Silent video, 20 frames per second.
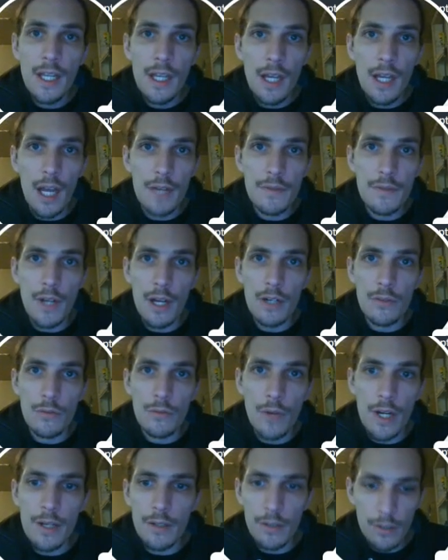I've got it
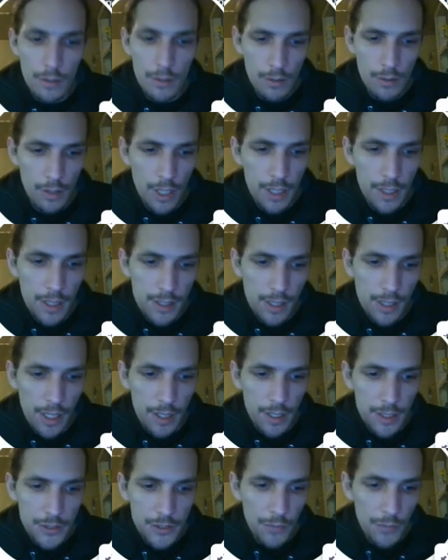right in
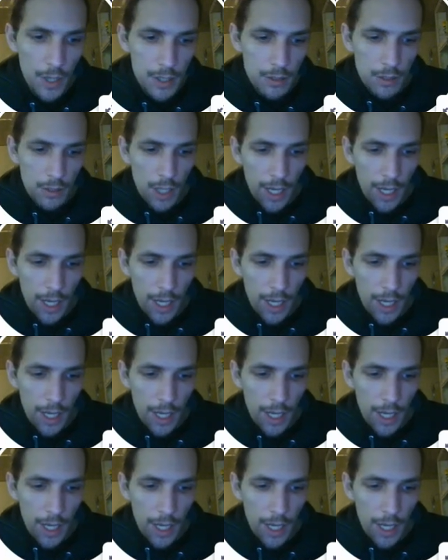this funnel.